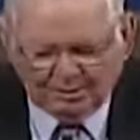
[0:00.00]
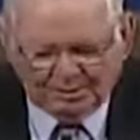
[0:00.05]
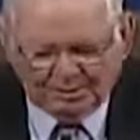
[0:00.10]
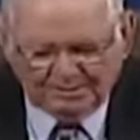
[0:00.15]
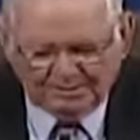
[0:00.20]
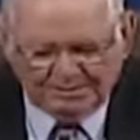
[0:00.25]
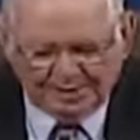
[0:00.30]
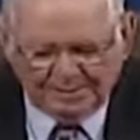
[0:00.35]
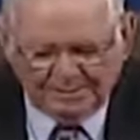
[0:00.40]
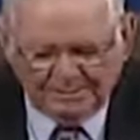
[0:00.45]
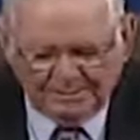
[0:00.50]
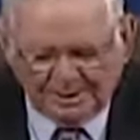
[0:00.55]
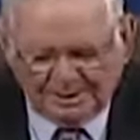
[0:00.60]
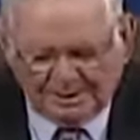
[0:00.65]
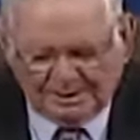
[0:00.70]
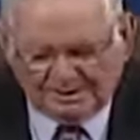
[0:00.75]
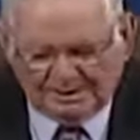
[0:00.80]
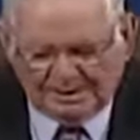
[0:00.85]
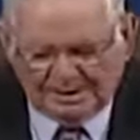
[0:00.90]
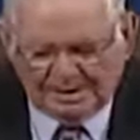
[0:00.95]
what they
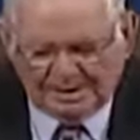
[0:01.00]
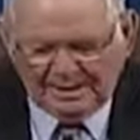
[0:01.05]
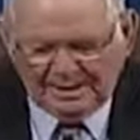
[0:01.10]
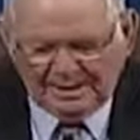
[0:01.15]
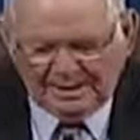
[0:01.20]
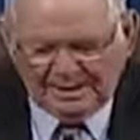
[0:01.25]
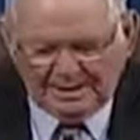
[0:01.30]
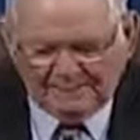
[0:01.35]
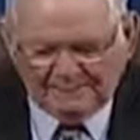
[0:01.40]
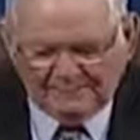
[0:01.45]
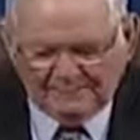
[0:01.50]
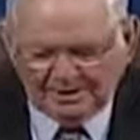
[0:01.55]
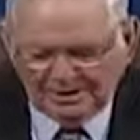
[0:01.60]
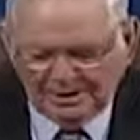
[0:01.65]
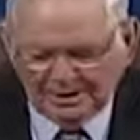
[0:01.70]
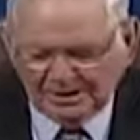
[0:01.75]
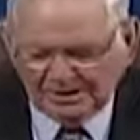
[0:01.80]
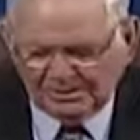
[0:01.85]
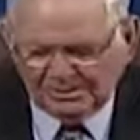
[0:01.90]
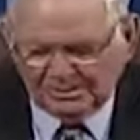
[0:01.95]
meant. I have a
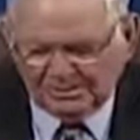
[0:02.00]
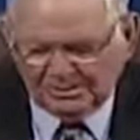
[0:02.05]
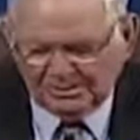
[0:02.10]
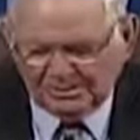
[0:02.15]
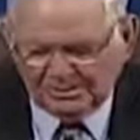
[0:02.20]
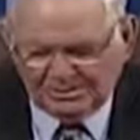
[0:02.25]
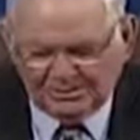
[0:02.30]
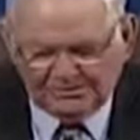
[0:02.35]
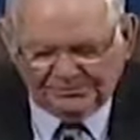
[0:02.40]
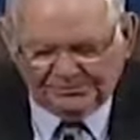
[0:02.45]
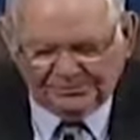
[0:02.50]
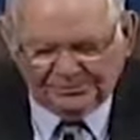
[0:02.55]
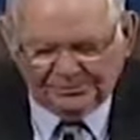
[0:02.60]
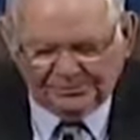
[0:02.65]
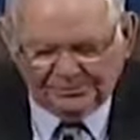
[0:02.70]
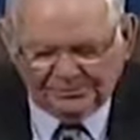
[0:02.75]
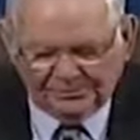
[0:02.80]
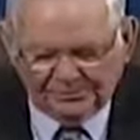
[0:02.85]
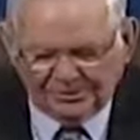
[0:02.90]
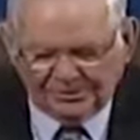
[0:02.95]
niece who lives
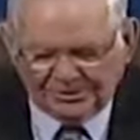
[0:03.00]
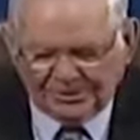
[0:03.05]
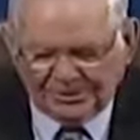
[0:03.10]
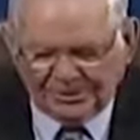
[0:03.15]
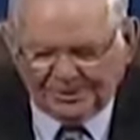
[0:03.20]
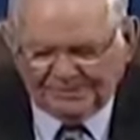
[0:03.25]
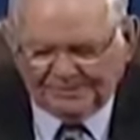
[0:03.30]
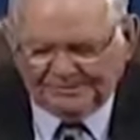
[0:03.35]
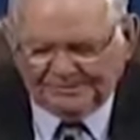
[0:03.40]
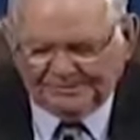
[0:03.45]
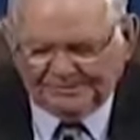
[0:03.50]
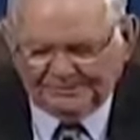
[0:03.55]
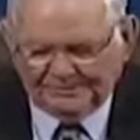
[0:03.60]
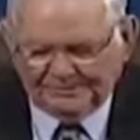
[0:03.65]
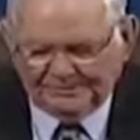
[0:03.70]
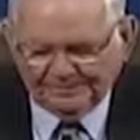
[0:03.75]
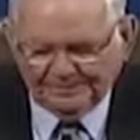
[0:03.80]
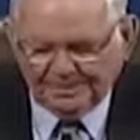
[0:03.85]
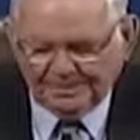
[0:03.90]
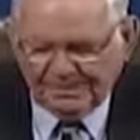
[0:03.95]
in
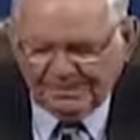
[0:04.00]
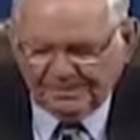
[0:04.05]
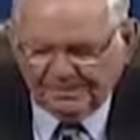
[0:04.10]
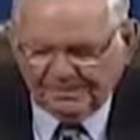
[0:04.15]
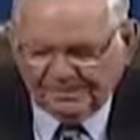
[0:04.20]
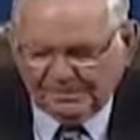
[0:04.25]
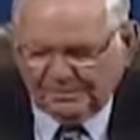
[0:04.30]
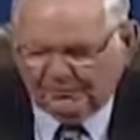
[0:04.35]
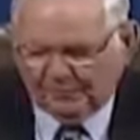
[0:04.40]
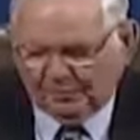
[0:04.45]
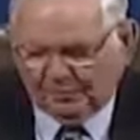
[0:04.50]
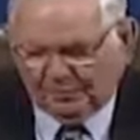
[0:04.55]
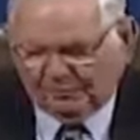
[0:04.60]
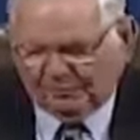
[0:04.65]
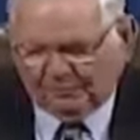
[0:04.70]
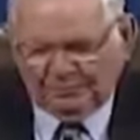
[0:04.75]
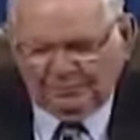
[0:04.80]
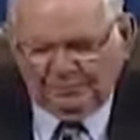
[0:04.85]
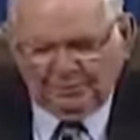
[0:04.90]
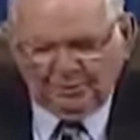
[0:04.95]
Wisconsin, not
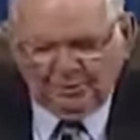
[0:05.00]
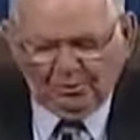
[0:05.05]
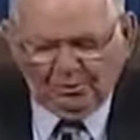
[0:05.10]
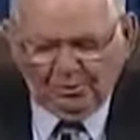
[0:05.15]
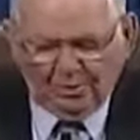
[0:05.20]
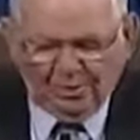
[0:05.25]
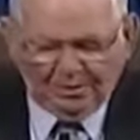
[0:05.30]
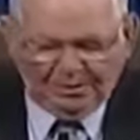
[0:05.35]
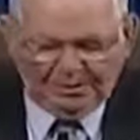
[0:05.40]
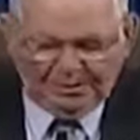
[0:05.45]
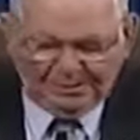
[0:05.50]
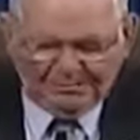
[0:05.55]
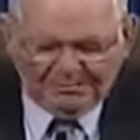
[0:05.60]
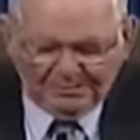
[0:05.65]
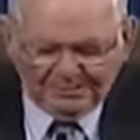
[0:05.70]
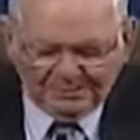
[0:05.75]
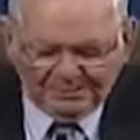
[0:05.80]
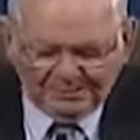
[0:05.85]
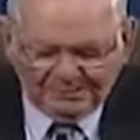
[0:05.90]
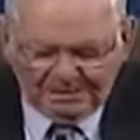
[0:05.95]
far from
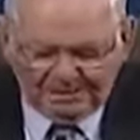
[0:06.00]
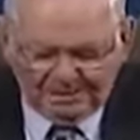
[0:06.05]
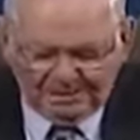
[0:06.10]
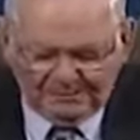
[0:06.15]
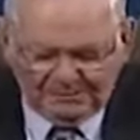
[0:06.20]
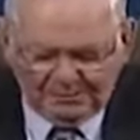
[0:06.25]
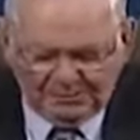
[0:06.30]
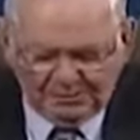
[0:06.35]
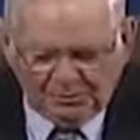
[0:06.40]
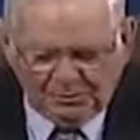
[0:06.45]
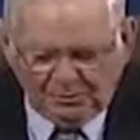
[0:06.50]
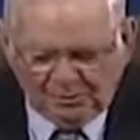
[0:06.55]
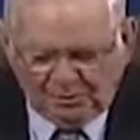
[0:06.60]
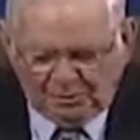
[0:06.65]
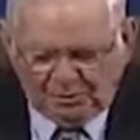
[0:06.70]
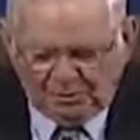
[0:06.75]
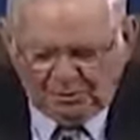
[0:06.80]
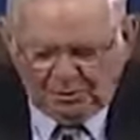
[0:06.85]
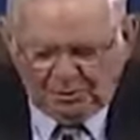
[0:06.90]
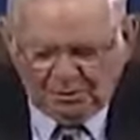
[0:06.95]
Milwaukee. If you
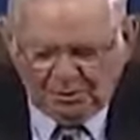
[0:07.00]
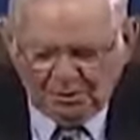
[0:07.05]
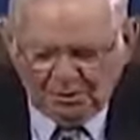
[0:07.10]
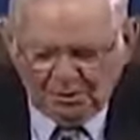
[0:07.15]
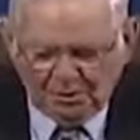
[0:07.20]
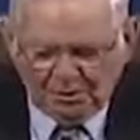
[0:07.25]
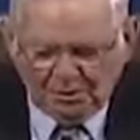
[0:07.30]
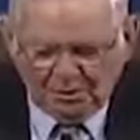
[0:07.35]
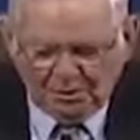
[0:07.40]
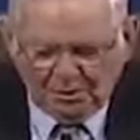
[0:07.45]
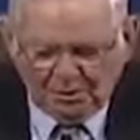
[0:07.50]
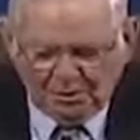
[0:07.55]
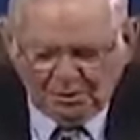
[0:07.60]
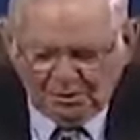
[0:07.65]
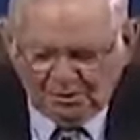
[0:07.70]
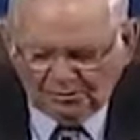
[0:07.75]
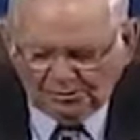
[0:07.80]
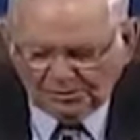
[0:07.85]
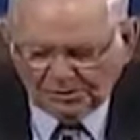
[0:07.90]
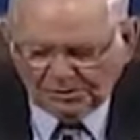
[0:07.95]
are
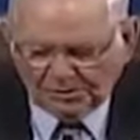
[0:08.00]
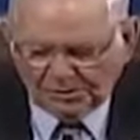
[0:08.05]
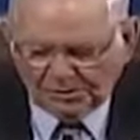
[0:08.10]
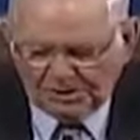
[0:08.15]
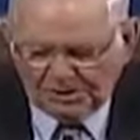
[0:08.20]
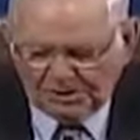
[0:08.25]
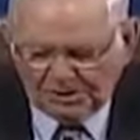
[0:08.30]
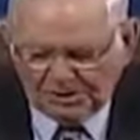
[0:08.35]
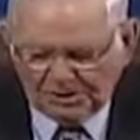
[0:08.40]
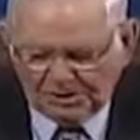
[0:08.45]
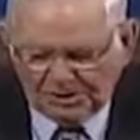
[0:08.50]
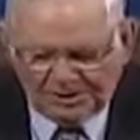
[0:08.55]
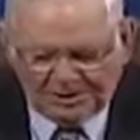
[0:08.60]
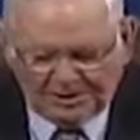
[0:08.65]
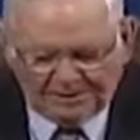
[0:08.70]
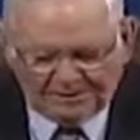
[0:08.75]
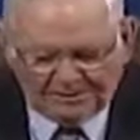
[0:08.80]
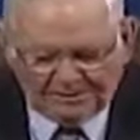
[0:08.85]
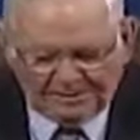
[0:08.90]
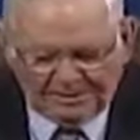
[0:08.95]
on a station
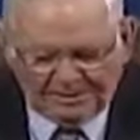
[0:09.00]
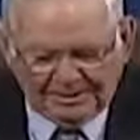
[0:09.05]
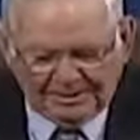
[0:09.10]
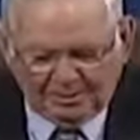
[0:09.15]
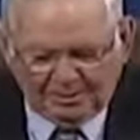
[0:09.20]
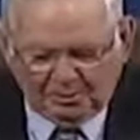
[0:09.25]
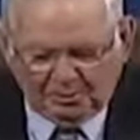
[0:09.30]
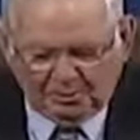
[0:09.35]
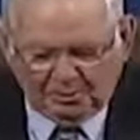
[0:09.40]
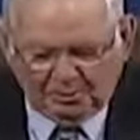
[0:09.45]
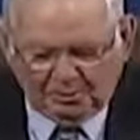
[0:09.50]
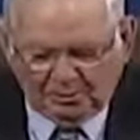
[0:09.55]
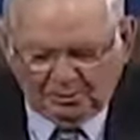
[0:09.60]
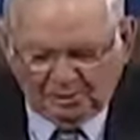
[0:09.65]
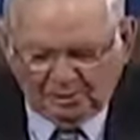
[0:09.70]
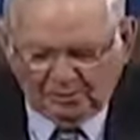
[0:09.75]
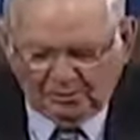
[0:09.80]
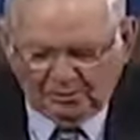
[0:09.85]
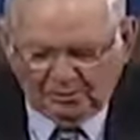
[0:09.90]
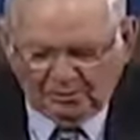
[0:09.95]
out there,
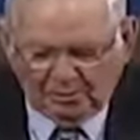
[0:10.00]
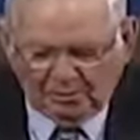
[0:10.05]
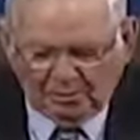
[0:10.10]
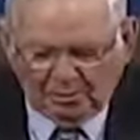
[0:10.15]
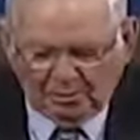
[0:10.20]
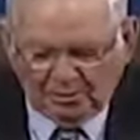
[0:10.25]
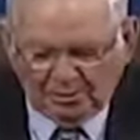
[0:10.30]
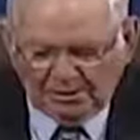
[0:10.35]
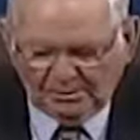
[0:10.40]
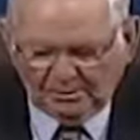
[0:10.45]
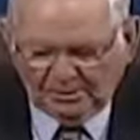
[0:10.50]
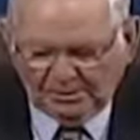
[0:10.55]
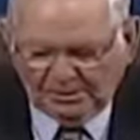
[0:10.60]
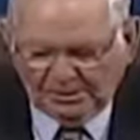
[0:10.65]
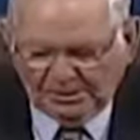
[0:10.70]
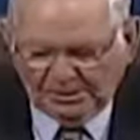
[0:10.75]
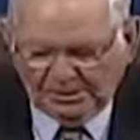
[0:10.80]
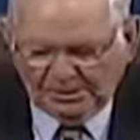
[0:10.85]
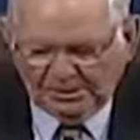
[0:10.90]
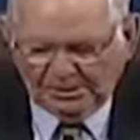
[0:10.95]
what
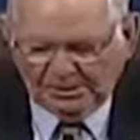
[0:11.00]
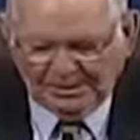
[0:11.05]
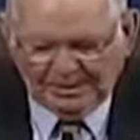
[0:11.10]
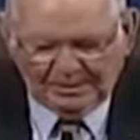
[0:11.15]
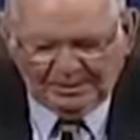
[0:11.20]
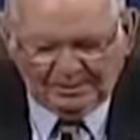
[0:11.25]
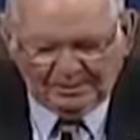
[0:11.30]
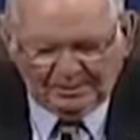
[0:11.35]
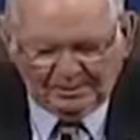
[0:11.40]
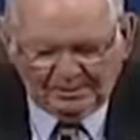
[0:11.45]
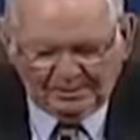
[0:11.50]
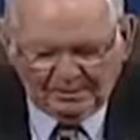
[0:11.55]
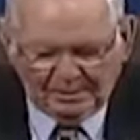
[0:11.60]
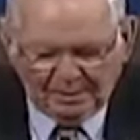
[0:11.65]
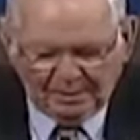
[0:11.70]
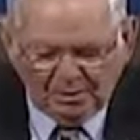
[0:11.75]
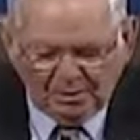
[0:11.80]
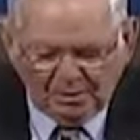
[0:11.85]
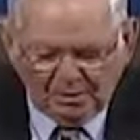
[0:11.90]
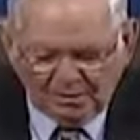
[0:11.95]
one would it be
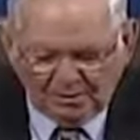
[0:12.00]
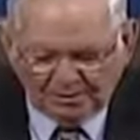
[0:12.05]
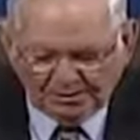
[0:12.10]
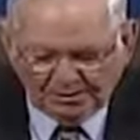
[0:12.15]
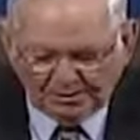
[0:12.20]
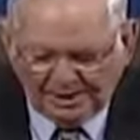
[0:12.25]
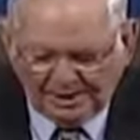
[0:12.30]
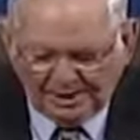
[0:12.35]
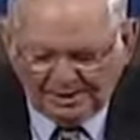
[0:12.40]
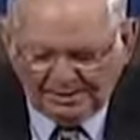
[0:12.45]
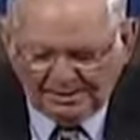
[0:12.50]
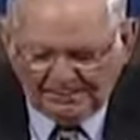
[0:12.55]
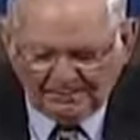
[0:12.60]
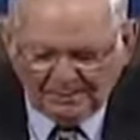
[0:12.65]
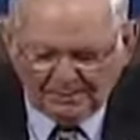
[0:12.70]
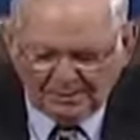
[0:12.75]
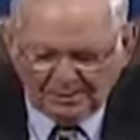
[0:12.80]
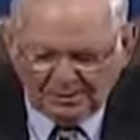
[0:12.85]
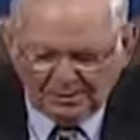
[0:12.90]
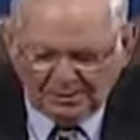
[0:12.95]
and what
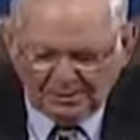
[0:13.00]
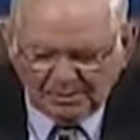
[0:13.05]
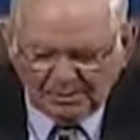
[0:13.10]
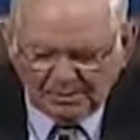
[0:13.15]
time